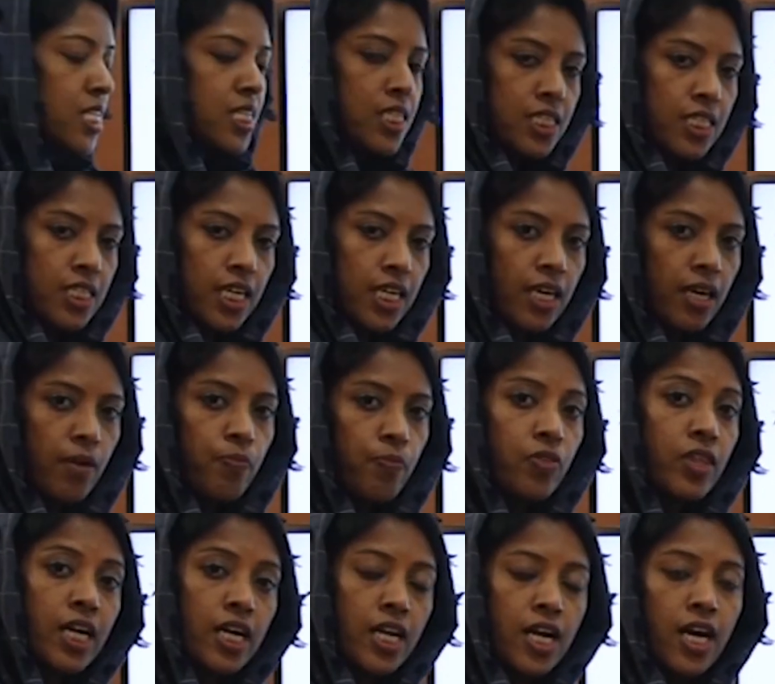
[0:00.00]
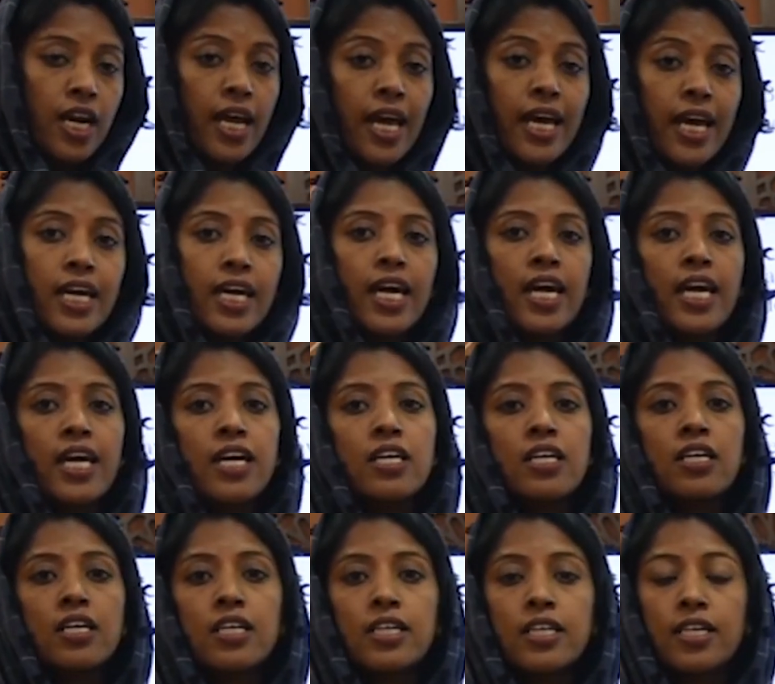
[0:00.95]
see there are again
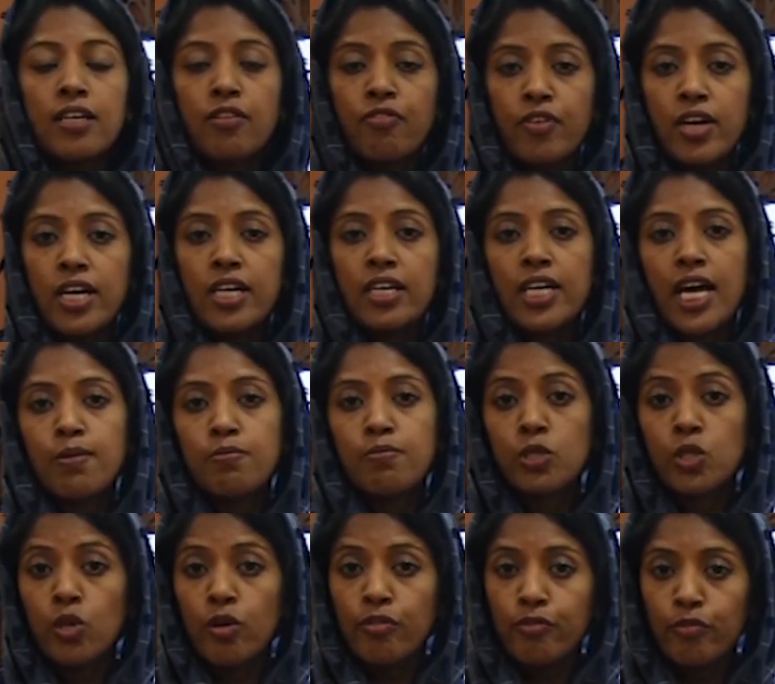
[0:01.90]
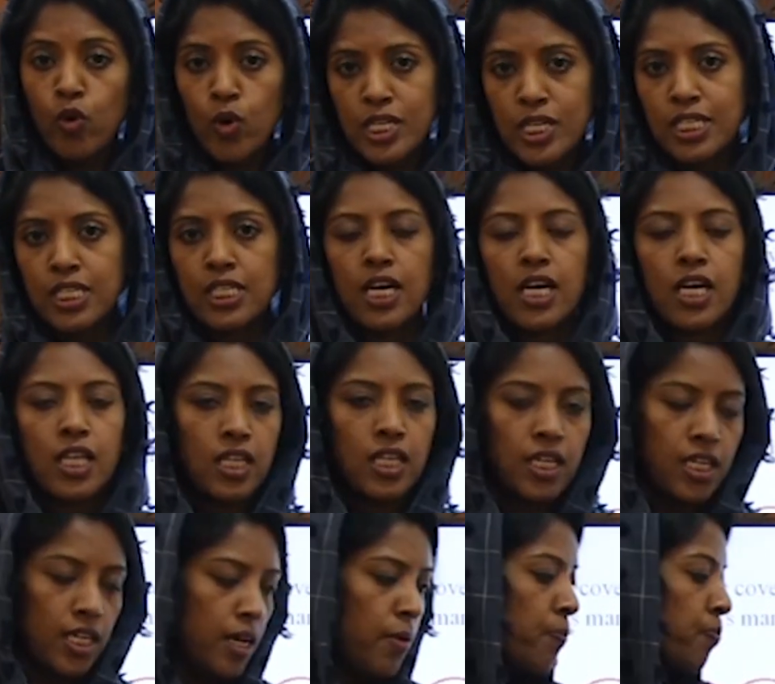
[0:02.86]
different types of voids are
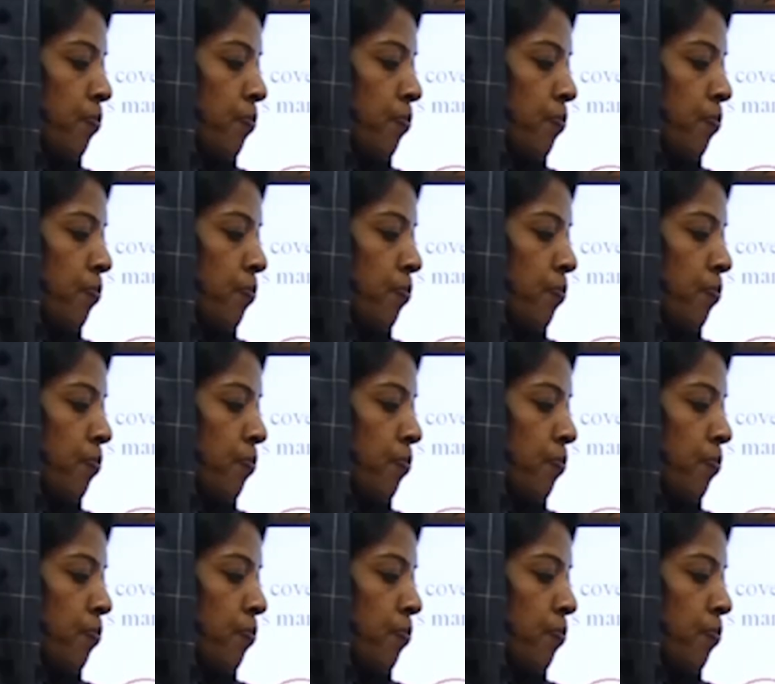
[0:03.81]
there.